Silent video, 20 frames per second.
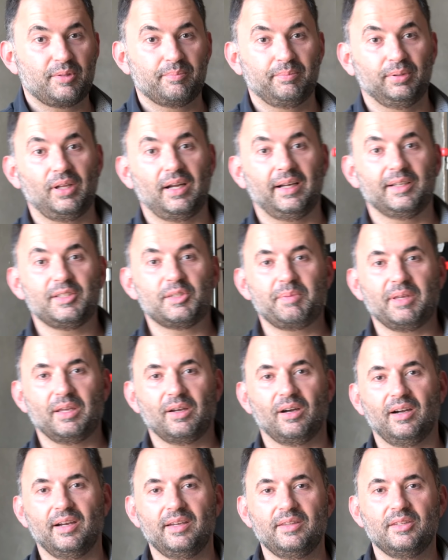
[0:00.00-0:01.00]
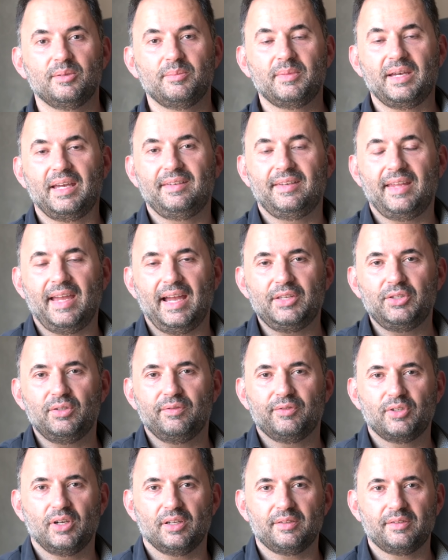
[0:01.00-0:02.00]
the blinds behind them, and now
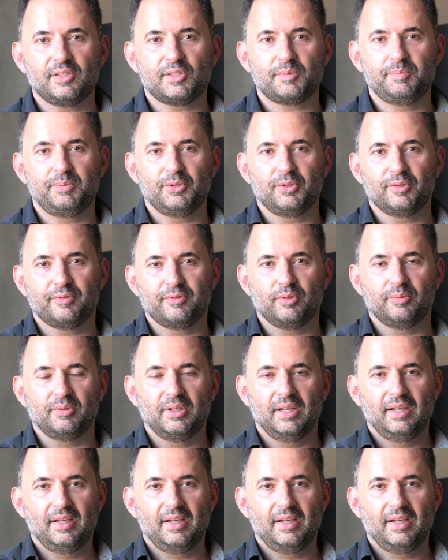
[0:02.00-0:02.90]
you've got this beautiful